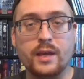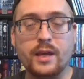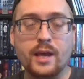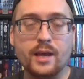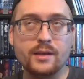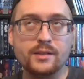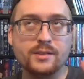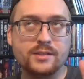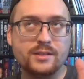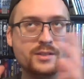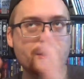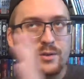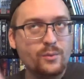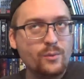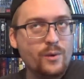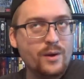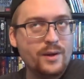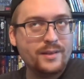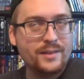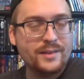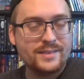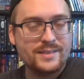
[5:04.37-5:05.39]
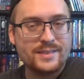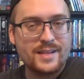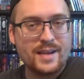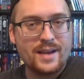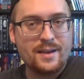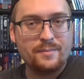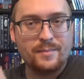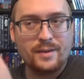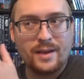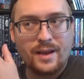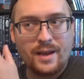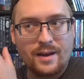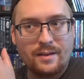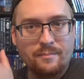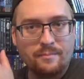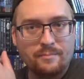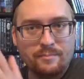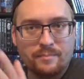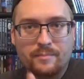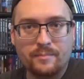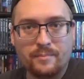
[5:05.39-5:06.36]
can't just do one this time. They got
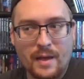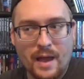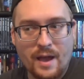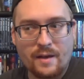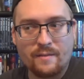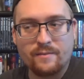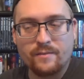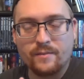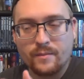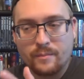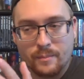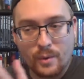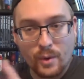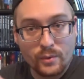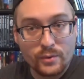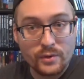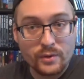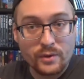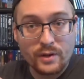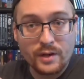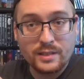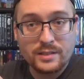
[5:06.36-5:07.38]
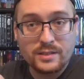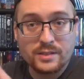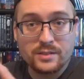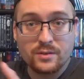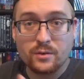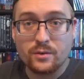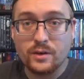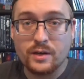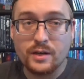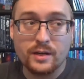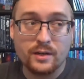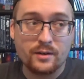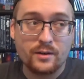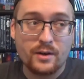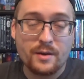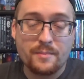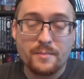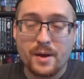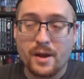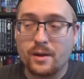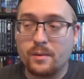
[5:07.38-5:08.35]
to have both a great story and a
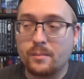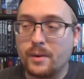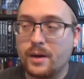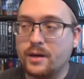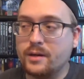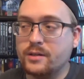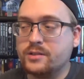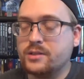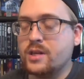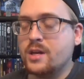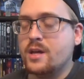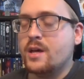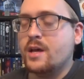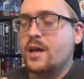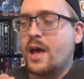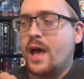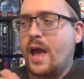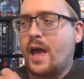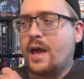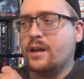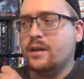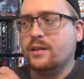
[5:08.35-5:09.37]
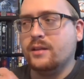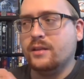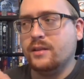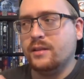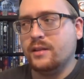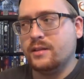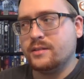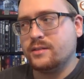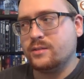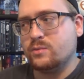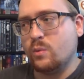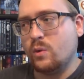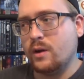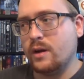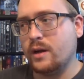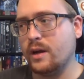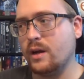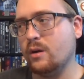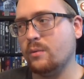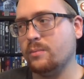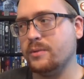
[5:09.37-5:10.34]
great Michael Myers. And in this one,
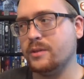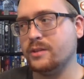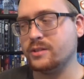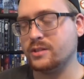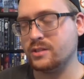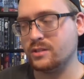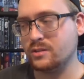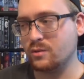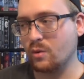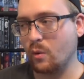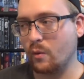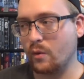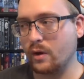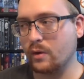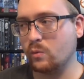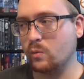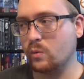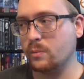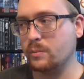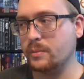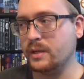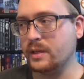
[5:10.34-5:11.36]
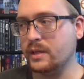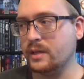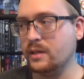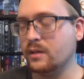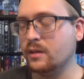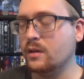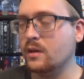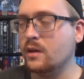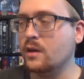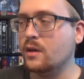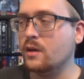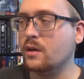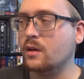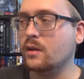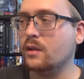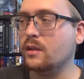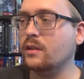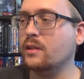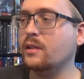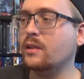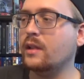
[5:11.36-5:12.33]
I hope the story will be
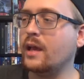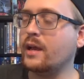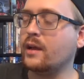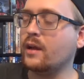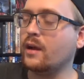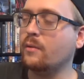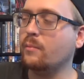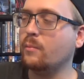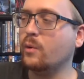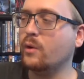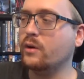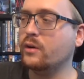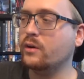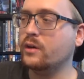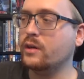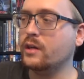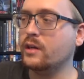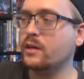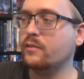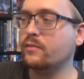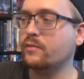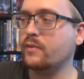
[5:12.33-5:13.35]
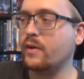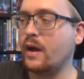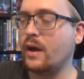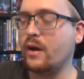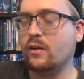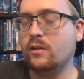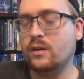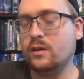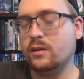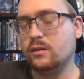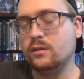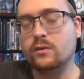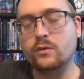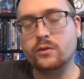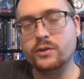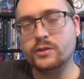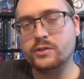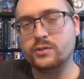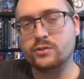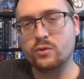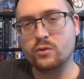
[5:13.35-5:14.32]
like I'm wondering if how long
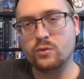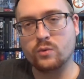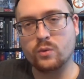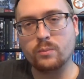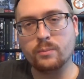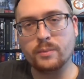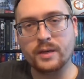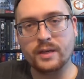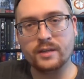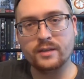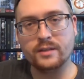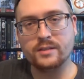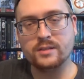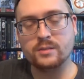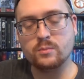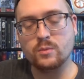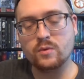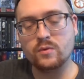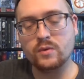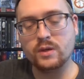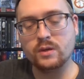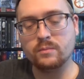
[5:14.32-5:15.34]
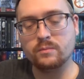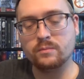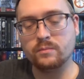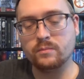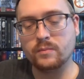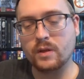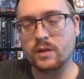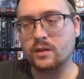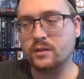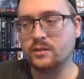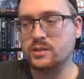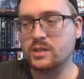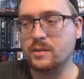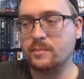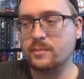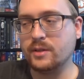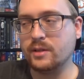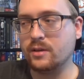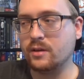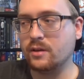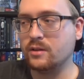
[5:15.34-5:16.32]
Laurie Strode will be in this movie, how long
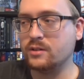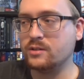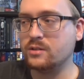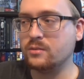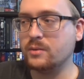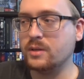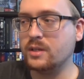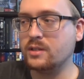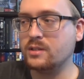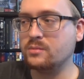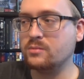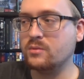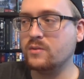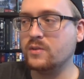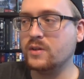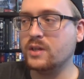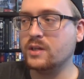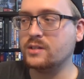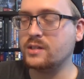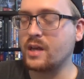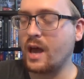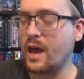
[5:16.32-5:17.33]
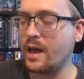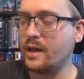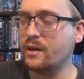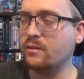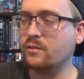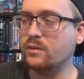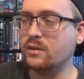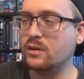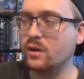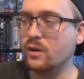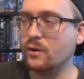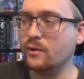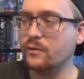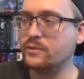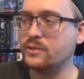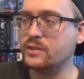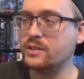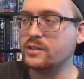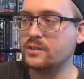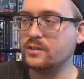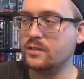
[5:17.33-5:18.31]
Jamie Lee Curtis will be in this movie because I don't know if
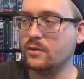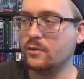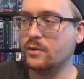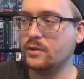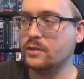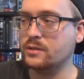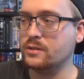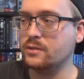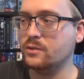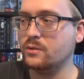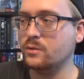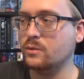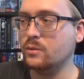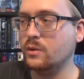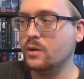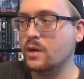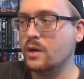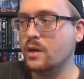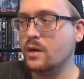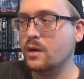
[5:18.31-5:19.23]
she's going to